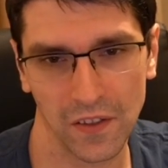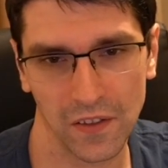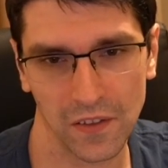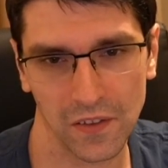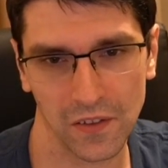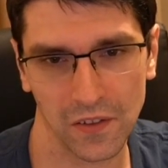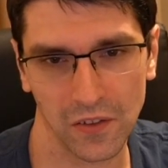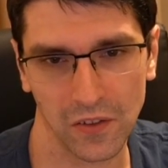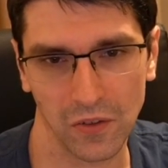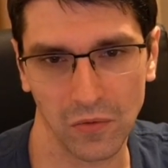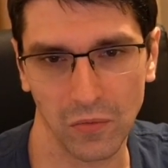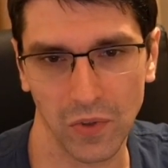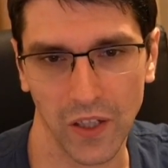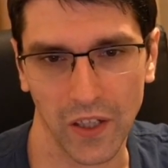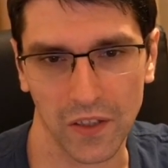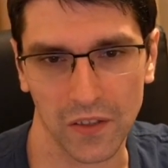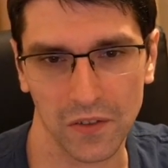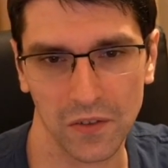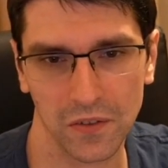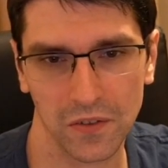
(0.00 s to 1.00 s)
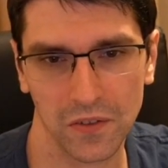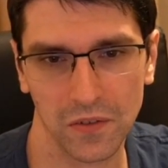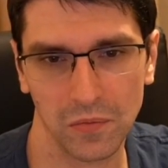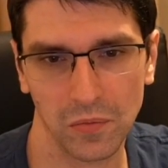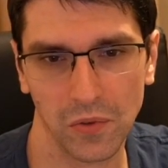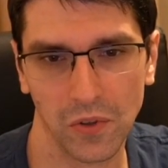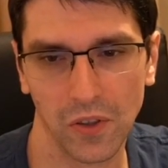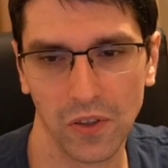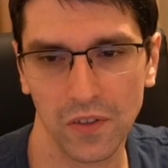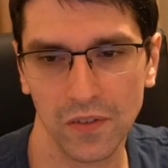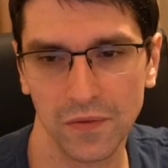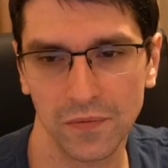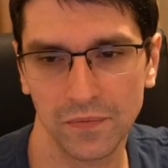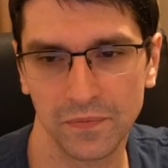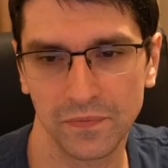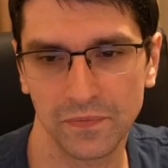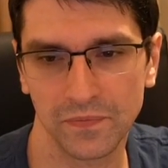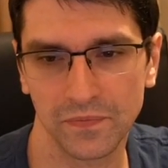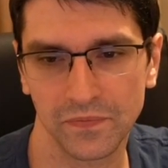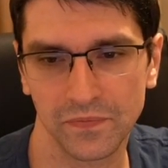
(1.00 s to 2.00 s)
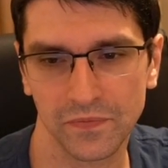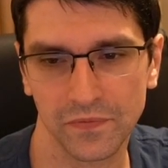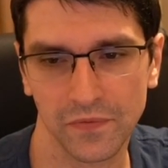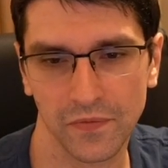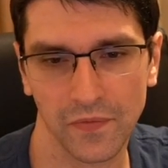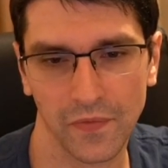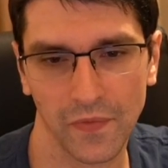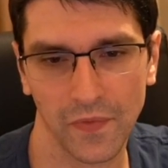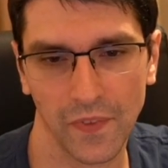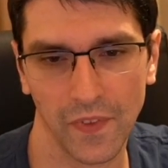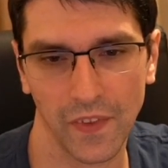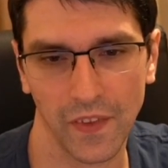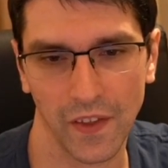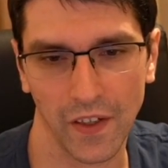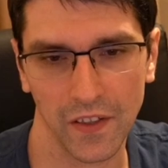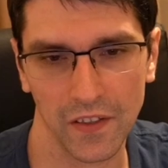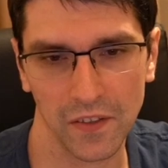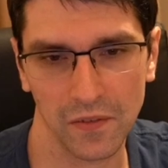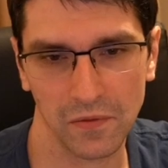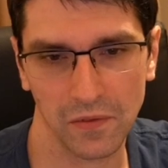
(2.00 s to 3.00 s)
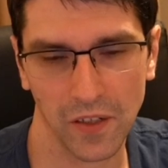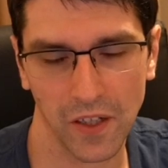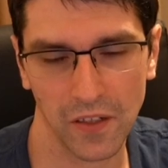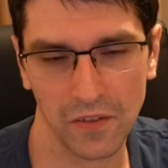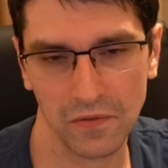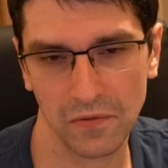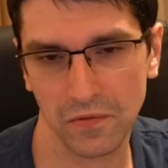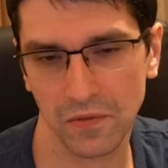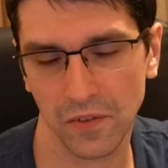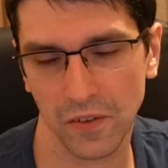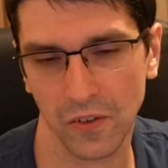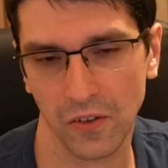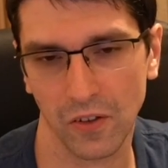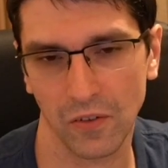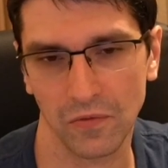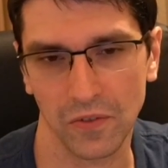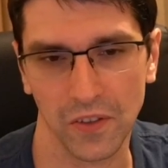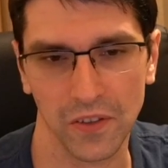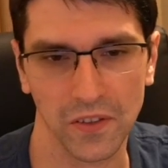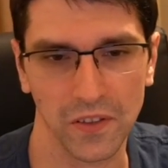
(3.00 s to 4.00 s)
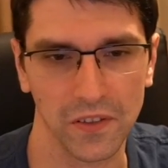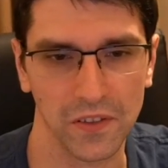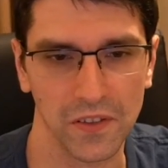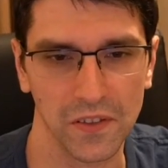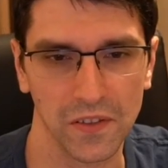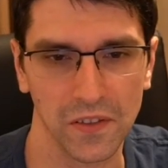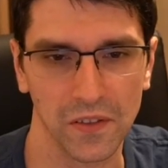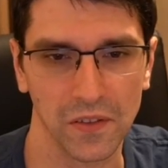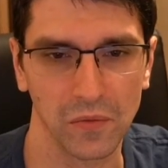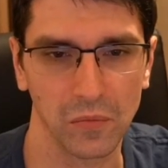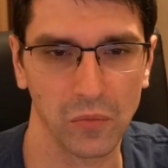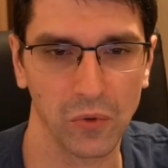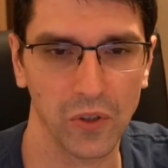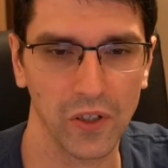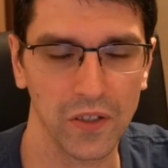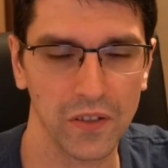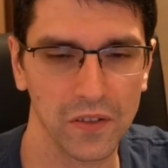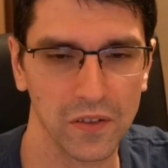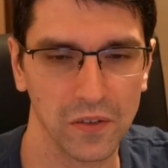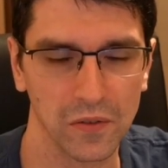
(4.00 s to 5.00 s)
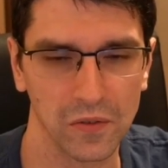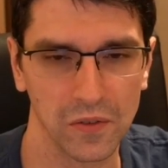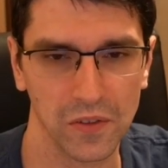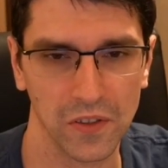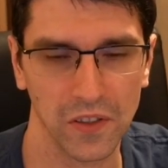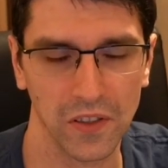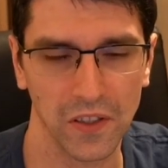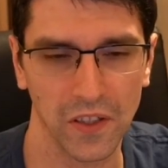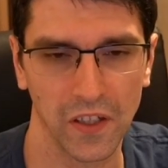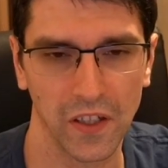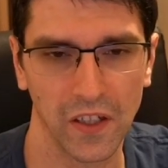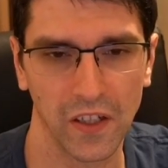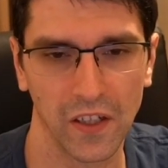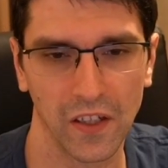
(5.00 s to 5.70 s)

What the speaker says: So black took the pawn, 95. Obviously, this is the point. So you see,